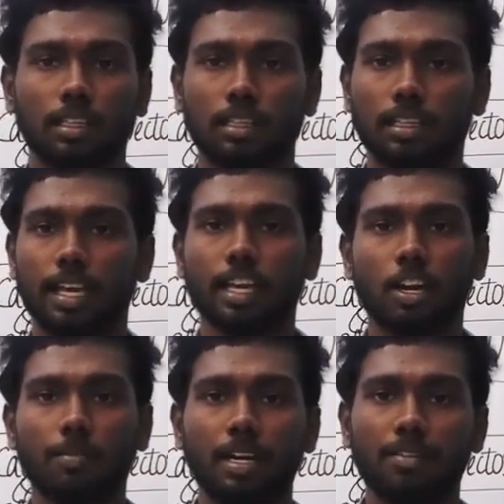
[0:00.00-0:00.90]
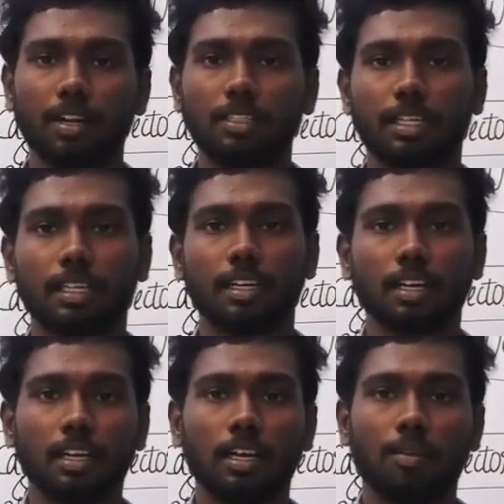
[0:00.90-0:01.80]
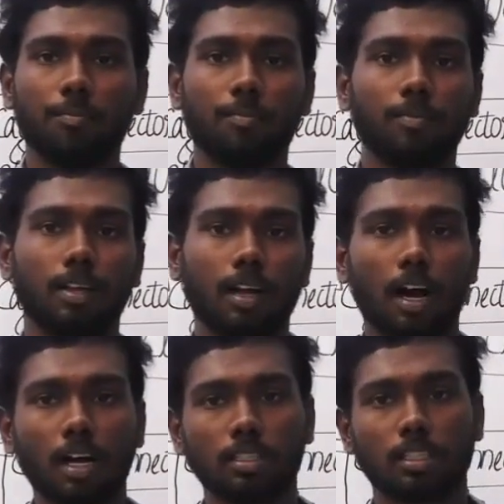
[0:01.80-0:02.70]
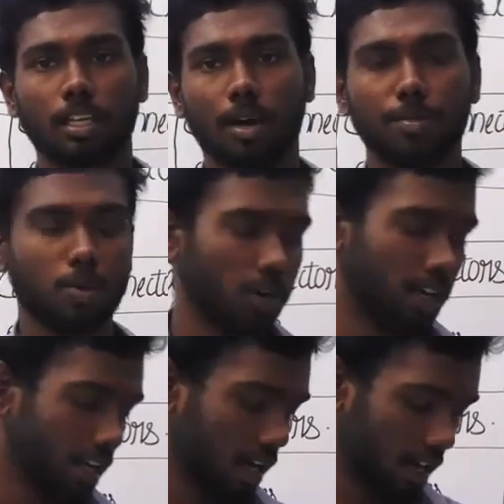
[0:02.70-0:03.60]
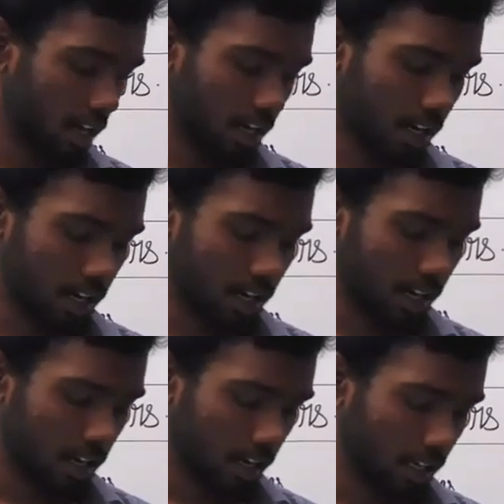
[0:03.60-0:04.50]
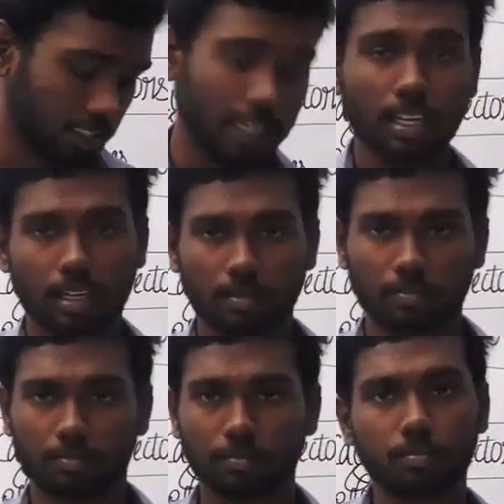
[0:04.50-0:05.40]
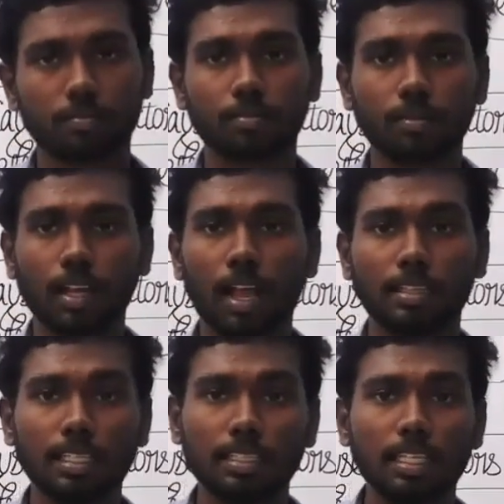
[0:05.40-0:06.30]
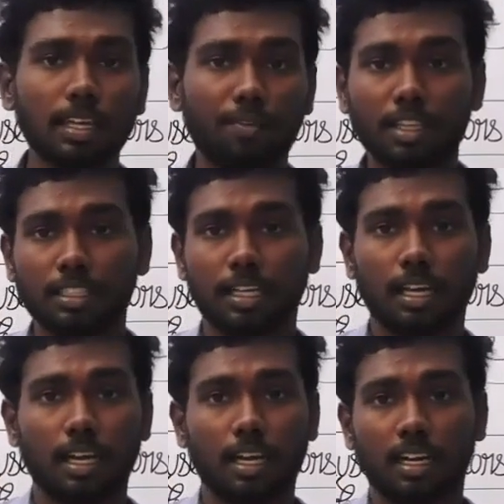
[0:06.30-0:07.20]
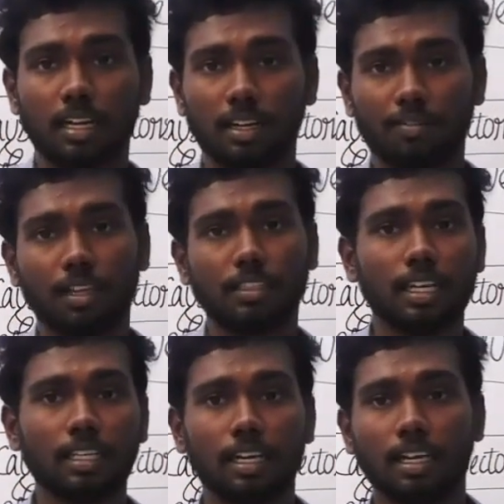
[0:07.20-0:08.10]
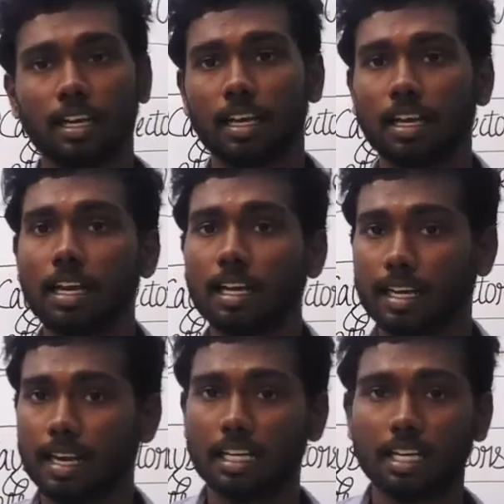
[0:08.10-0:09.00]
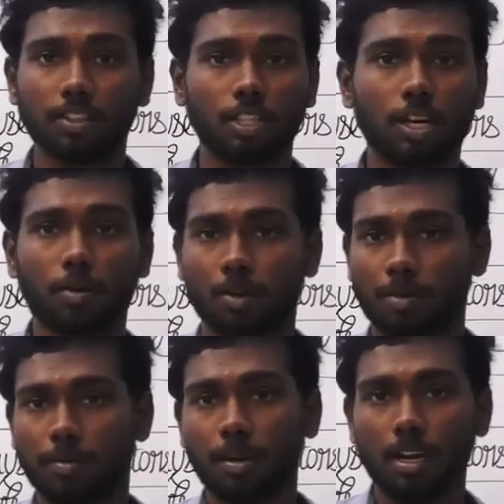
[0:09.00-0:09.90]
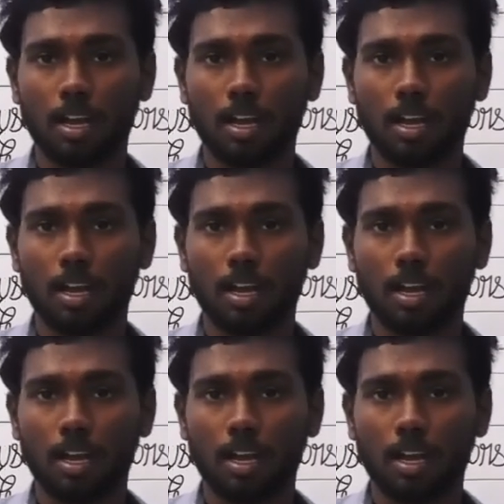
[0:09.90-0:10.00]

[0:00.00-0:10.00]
They cannot be differentiated. Caste, community and gender, these things differentiate and create diversity among people,